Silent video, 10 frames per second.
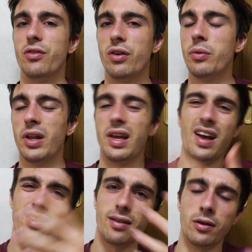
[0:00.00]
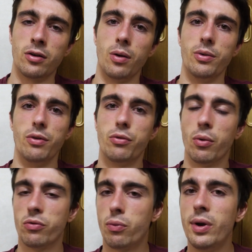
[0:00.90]
excellent copy. If you
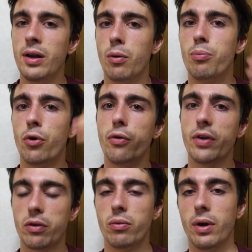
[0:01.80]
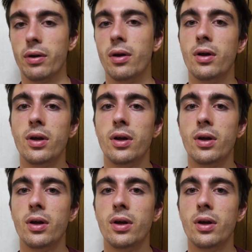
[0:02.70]
want really a perfect one,